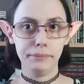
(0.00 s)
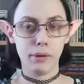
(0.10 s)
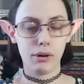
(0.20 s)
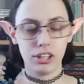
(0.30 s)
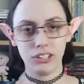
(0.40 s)

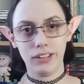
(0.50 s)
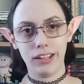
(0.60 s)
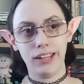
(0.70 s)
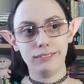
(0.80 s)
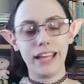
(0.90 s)

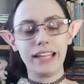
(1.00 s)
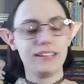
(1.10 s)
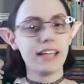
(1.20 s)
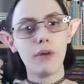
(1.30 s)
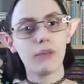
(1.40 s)
personally, like, the
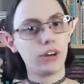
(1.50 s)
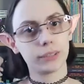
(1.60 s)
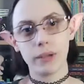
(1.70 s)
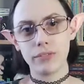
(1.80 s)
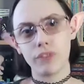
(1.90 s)
Tower card is
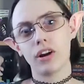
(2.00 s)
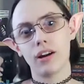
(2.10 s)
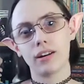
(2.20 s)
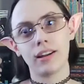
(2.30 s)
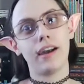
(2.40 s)
my favorite
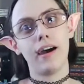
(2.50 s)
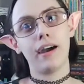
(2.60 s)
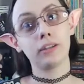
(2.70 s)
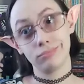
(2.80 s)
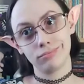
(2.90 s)
card, like, hi.
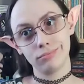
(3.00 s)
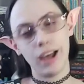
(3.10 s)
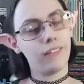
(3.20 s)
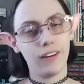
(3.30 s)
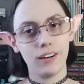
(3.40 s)
I
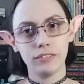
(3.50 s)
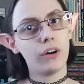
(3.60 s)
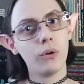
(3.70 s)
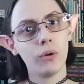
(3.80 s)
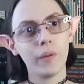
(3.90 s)
love the
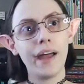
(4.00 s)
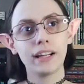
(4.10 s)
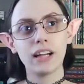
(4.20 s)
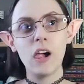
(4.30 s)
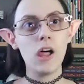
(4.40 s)
whole, like,
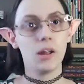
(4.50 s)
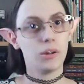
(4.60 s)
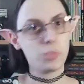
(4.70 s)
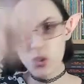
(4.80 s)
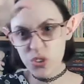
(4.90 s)

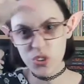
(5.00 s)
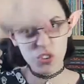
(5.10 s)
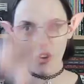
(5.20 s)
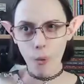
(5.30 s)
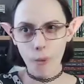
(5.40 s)

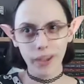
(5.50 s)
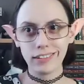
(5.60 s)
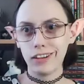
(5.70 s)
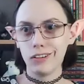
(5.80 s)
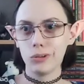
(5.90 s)
destroying
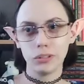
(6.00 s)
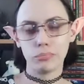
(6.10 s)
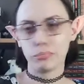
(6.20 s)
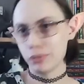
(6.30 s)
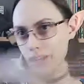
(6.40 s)
the old and
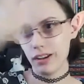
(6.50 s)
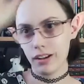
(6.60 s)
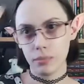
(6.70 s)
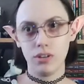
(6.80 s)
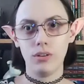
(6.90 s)
bringing
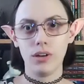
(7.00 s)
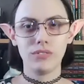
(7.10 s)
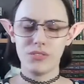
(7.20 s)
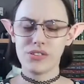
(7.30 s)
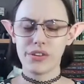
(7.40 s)
up the new, even
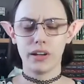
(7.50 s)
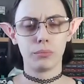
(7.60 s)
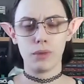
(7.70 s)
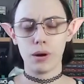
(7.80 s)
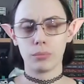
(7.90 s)
if it's, like, a
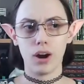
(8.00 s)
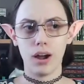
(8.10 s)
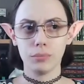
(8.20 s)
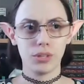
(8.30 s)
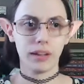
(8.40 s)
rubber
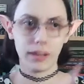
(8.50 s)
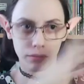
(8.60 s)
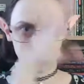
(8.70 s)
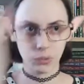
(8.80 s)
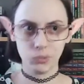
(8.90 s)
opt and it, like,
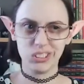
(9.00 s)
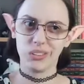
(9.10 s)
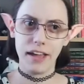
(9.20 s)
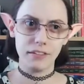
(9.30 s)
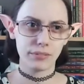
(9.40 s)
ruins your
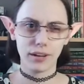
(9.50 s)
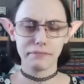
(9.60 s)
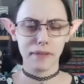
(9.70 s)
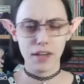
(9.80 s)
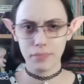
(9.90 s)
life for, like,
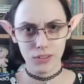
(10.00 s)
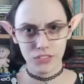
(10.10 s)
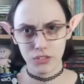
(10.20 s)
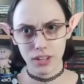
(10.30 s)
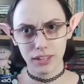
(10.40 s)
5 minutes or
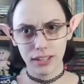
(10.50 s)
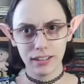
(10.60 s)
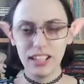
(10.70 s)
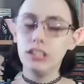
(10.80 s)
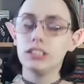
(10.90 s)
something.
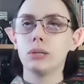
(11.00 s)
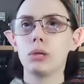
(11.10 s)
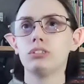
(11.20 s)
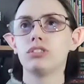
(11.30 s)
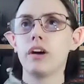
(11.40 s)

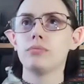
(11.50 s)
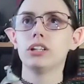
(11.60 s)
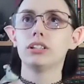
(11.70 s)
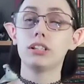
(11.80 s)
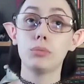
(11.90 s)
Sometimes 5
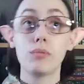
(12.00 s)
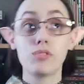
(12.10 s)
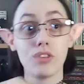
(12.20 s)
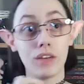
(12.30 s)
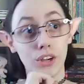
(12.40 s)
months, sometimes
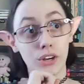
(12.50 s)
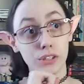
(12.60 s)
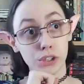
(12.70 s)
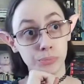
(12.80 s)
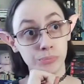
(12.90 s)
5
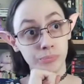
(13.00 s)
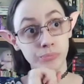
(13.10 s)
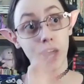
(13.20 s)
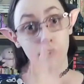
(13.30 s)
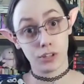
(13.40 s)
years.
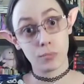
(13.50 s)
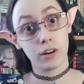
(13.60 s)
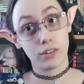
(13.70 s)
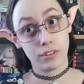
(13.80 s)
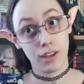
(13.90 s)
I've
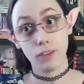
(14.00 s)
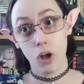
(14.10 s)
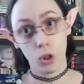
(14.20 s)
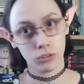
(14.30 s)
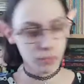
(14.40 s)
experienced that,
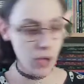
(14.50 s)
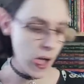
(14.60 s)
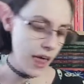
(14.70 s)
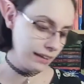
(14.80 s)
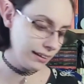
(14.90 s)
all of
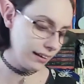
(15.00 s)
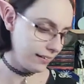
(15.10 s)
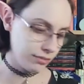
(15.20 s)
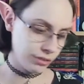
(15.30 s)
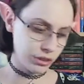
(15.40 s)
them. Like, I
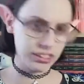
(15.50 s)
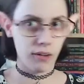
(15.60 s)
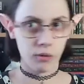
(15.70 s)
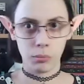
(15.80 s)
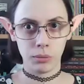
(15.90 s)
love a good
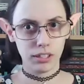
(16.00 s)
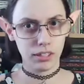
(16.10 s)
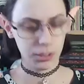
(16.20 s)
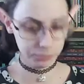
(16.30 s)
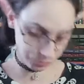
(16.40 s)
Tower moment, you
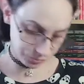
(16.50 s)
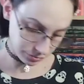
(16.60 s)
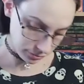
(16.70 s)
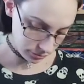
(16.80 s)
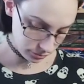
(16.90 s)
know?
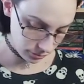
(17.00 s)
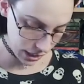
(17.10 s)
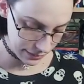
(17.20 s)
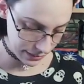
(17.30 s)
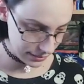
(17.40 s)

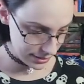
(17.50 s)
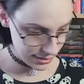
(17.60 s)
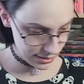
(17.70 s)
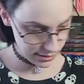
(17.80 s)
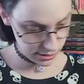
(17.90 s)
And then
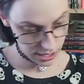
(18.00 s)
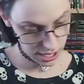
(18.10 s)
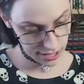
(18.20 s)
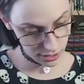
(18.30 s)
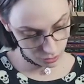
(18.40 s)
the
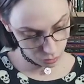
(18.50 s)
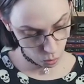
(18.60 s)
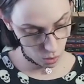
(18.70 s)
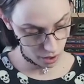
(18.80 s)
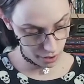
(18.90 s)
Eight of
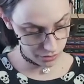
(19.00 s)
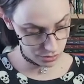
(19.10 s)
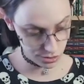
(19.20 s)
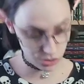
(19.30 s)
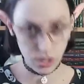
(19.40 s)

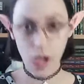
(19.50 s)
Wands.